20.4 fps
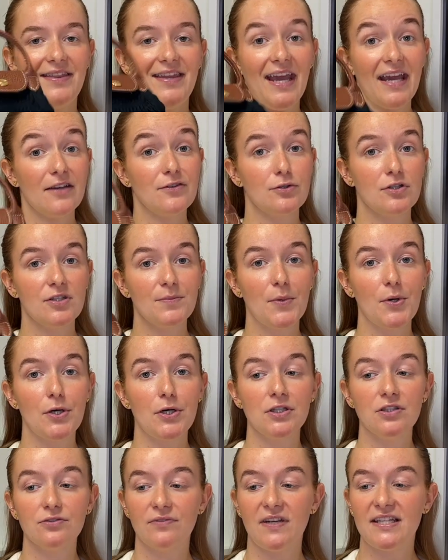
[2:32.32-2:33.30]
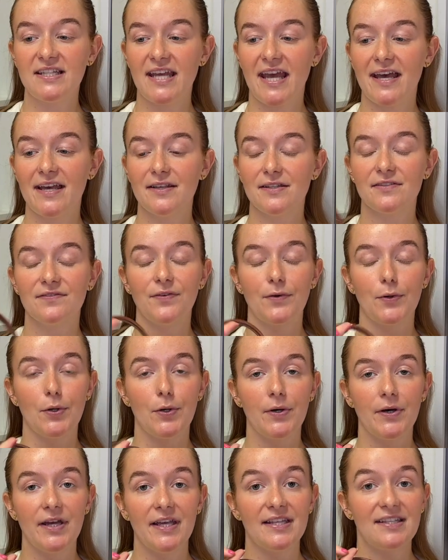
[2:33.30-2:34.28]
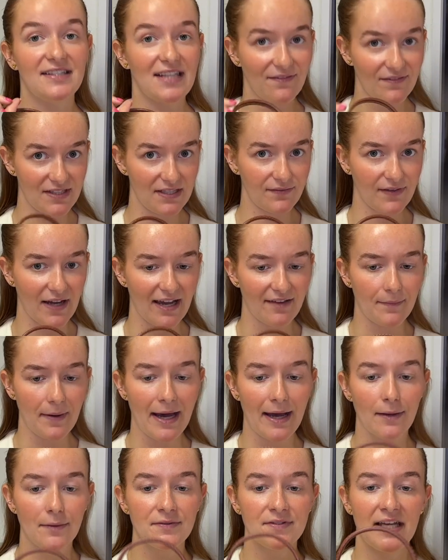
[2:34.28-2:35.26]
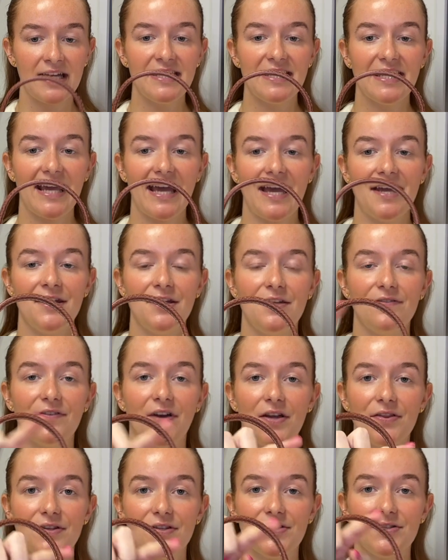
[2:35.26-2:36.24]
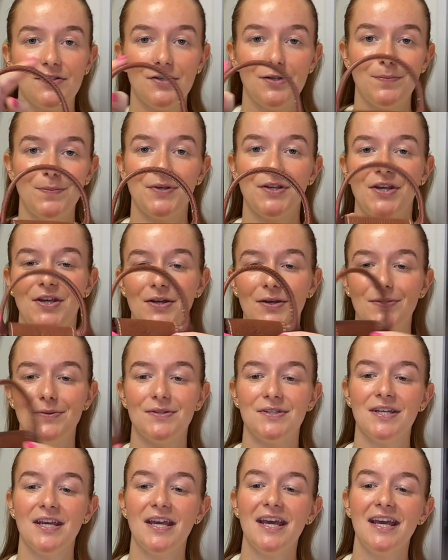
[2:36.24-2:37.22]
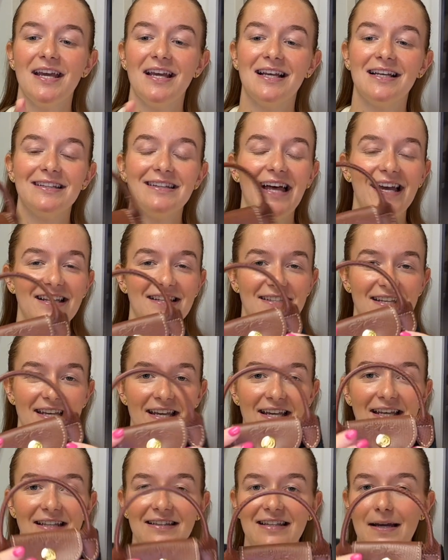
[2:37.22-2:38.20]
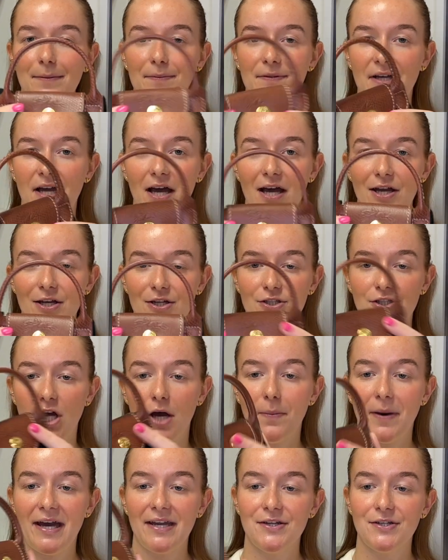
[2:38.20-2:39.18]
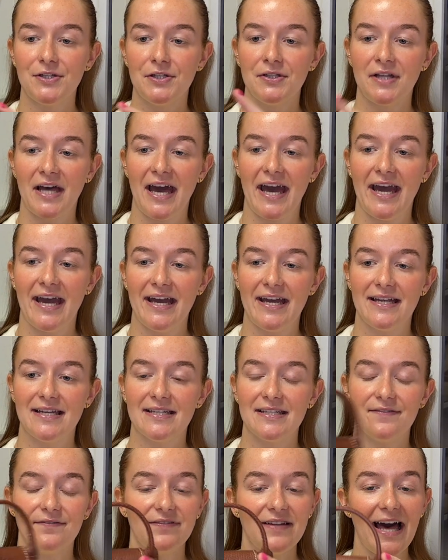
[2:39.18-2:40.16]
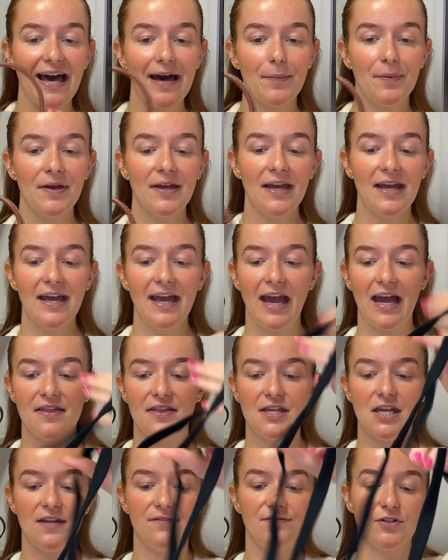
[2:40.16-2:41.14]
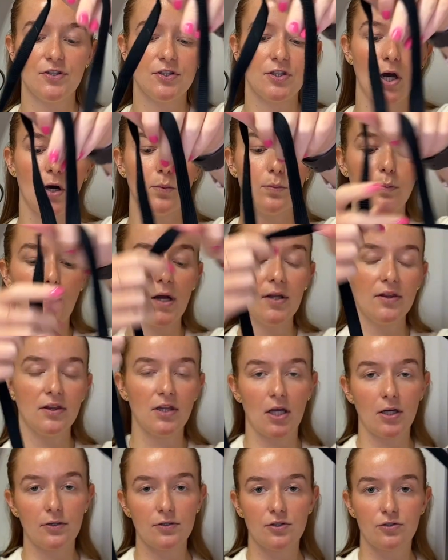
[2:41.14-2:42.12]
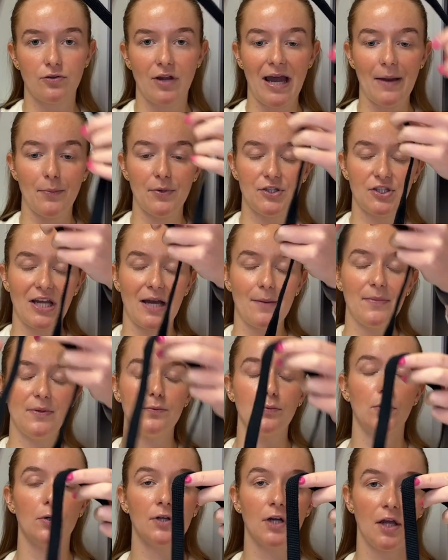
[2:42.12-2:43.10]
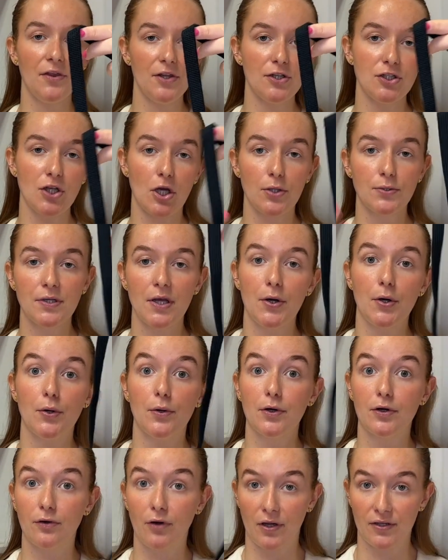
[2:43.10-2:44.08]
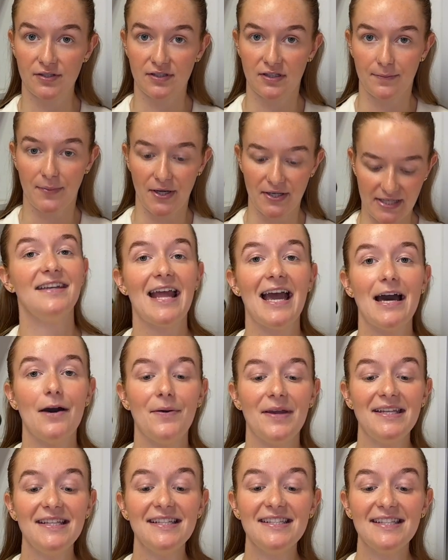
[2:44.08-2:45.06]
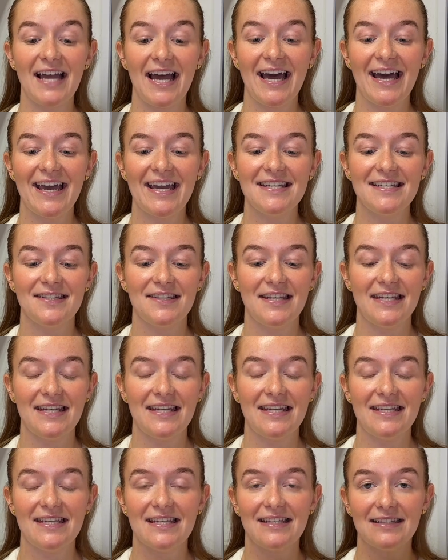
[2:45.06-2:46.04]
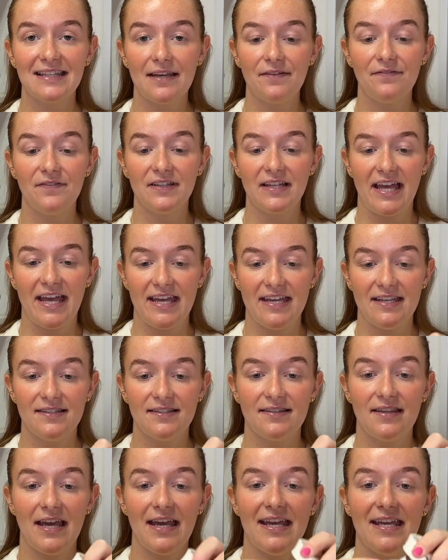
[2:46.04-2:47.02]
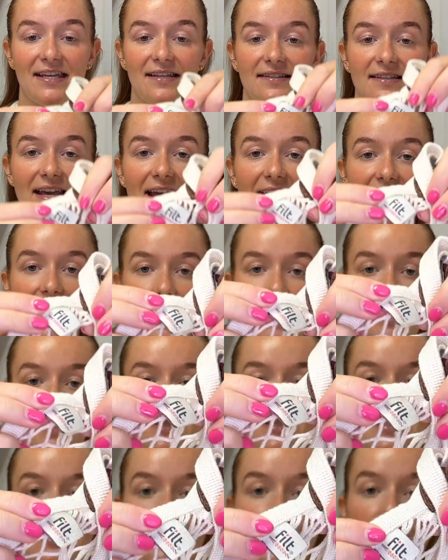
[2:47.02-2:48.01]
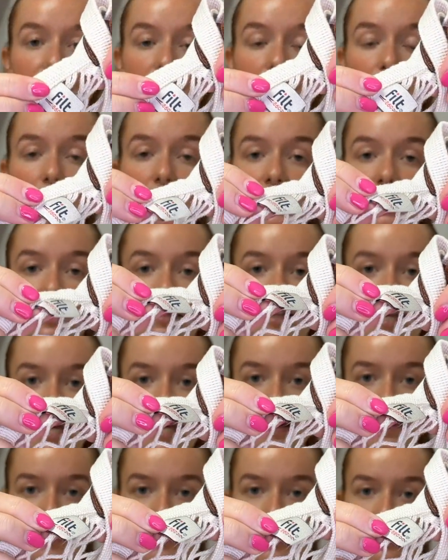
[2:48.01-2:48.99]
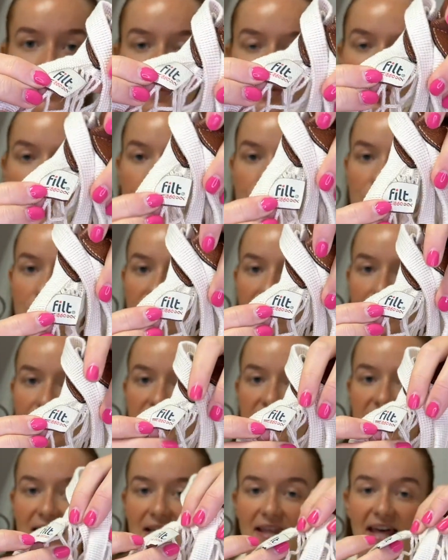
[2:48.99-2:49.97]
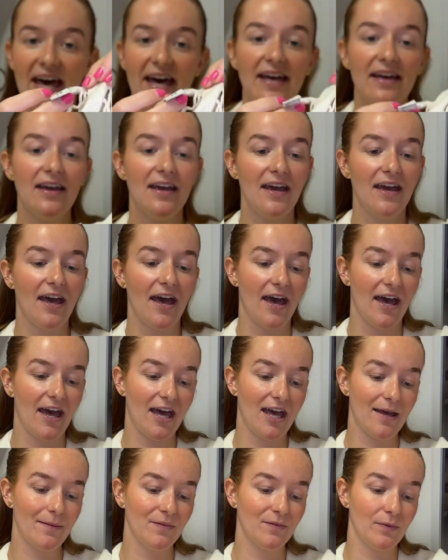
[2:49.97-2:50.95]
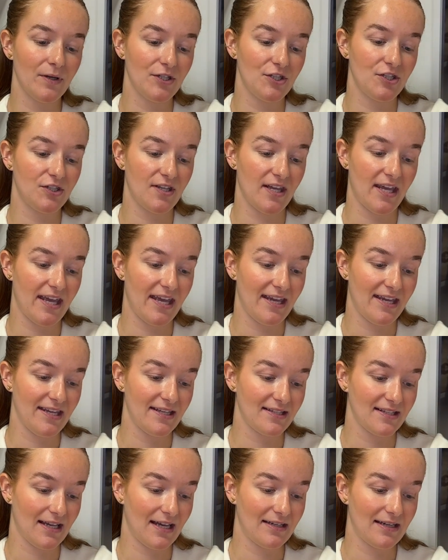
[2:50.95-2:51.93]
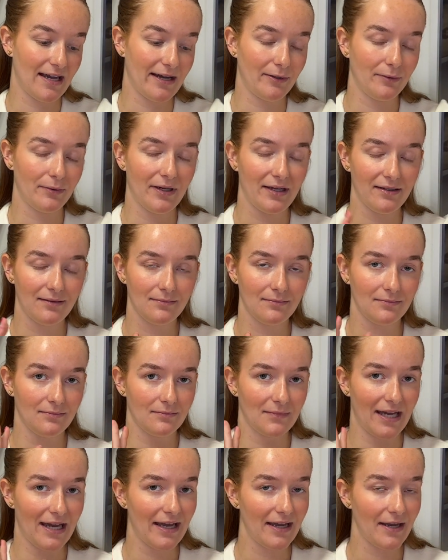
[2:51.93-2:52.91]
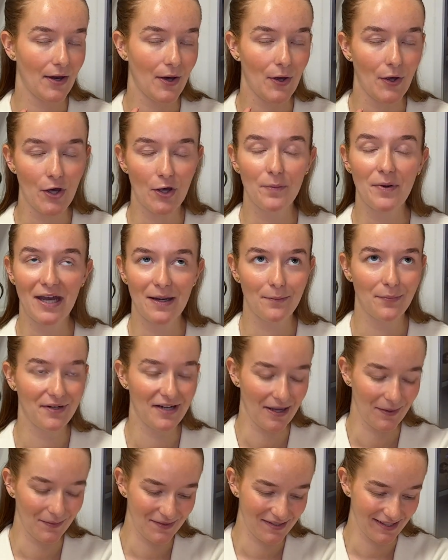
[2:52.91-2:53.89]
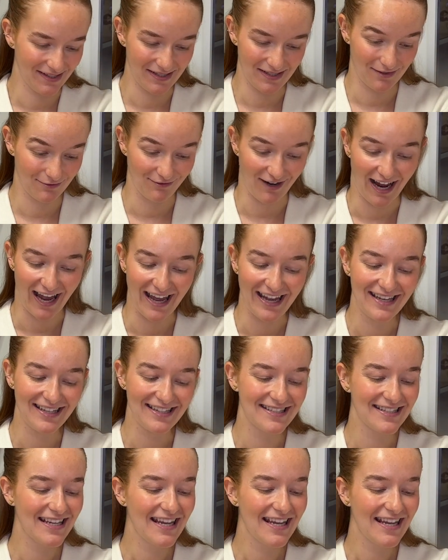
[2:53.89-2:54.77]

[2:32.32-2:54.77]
extra small retails for £75, and again you've got the super cute classic Le Pliage top handle and flap, and then you've just got one long strap which can be worn on the shoulder or across the body. Now inside the Le Filets there is a small label which you should be able to see there, which says, now I hope I'm pronouncing this right,